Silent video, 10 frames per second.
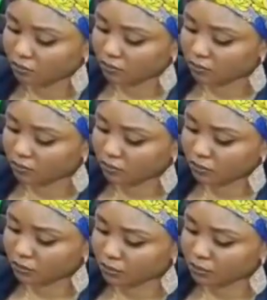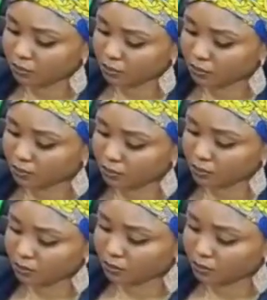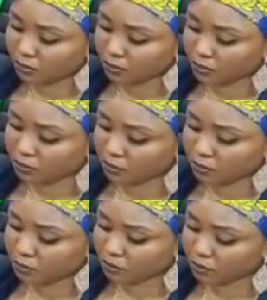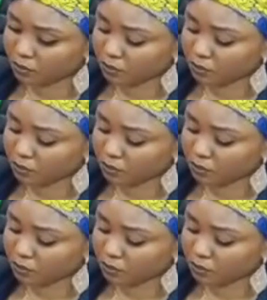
No words are spoken by the person on screen.